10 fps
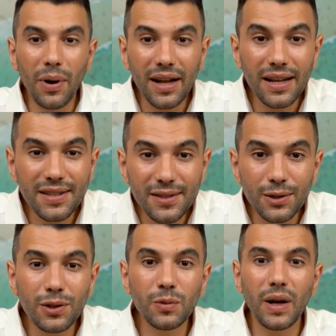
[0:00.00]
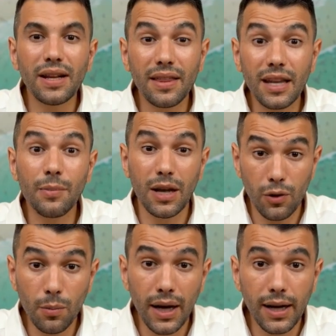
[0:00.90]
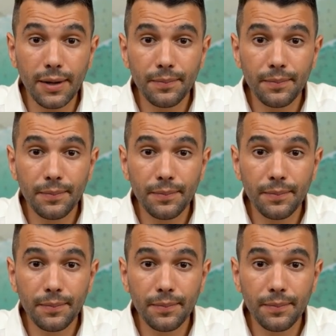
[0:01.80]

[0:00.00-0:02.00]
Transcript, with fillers: but it's still a good way to think about your money.